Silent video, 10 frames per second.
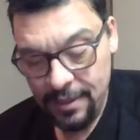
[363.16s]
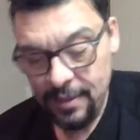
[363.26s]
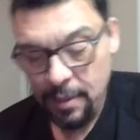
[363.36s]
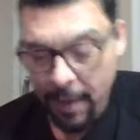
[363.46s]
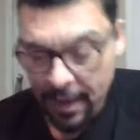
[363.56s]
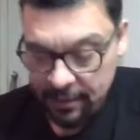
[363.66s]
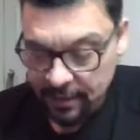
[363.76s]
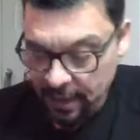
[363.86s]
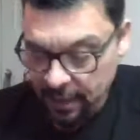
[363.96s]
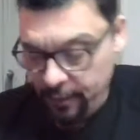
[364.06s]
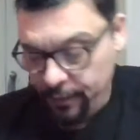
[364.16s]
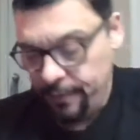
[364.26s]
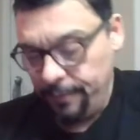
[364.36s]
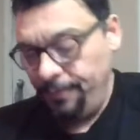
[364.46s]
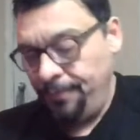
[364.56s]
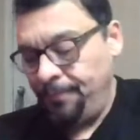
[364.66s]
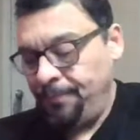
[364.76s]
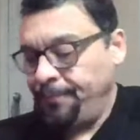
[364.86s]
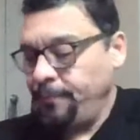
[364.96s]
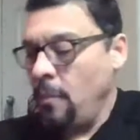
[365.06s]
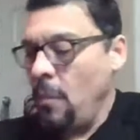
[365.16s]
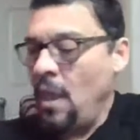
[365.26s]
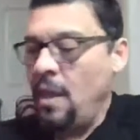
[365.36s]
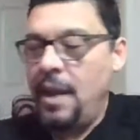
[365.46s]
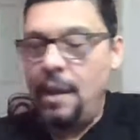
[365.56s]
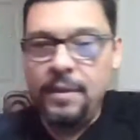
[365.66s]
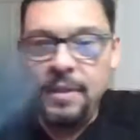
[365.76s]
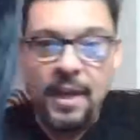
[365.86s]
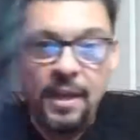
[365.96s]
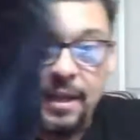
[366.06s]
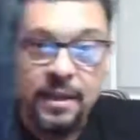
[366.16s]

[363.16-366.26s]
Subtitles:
is the mask that I use. Now, it's kind of like a